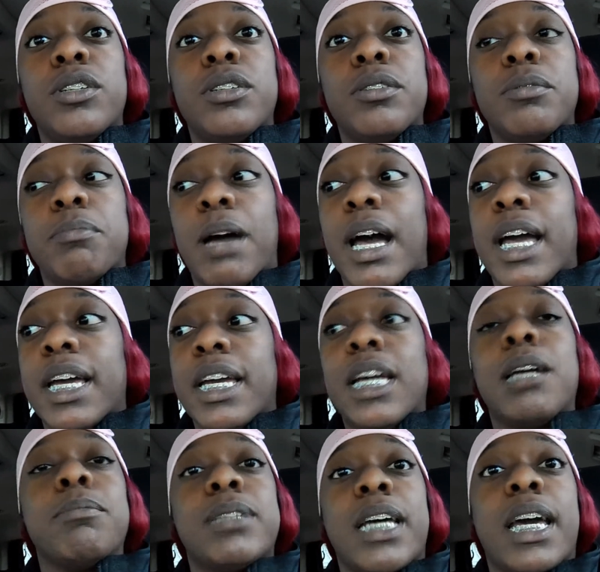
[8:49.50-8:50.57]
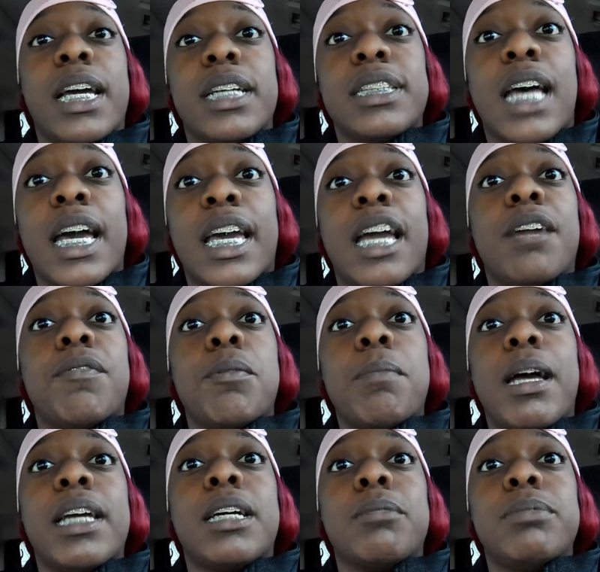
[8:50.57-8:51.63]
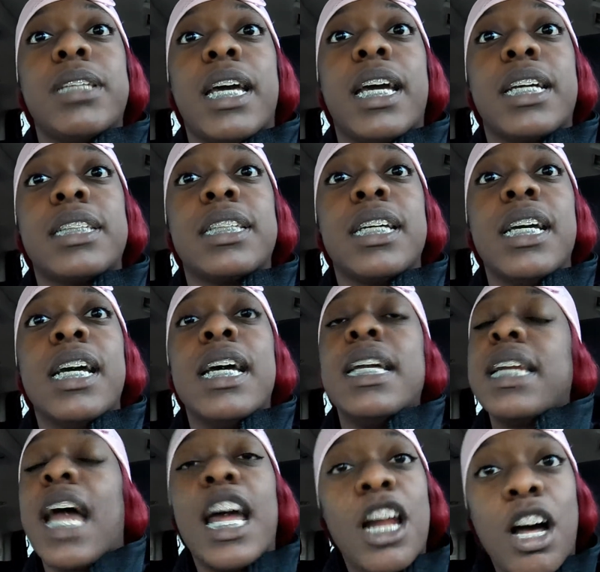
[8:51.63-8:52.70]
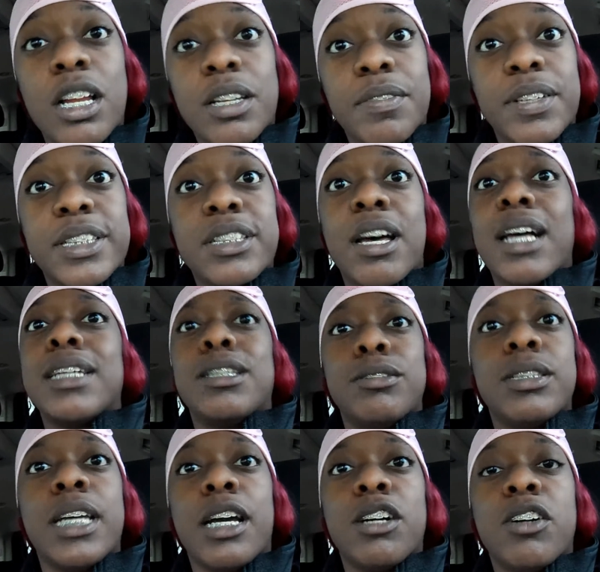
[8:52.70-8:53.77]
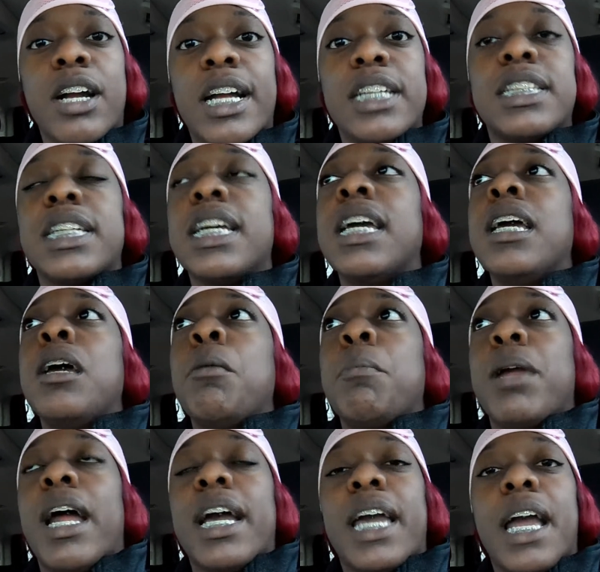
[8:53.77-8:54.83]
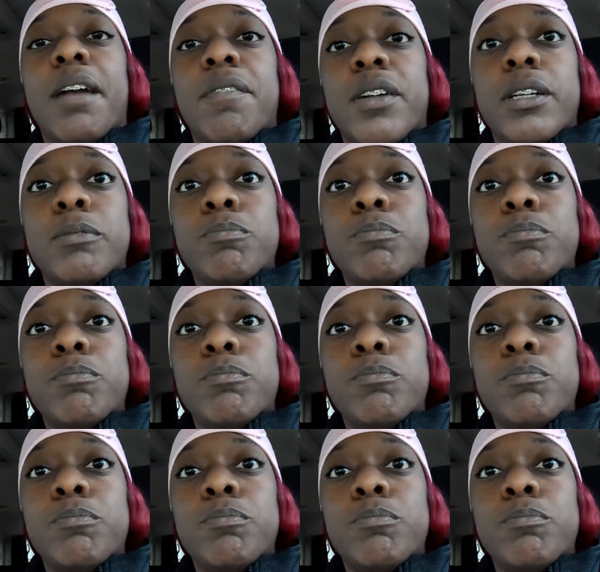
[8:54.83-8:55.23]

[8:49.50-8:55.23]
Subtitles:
my income tax. I gave her my income tax. Not all of it, so I do sound crazy. But I gave her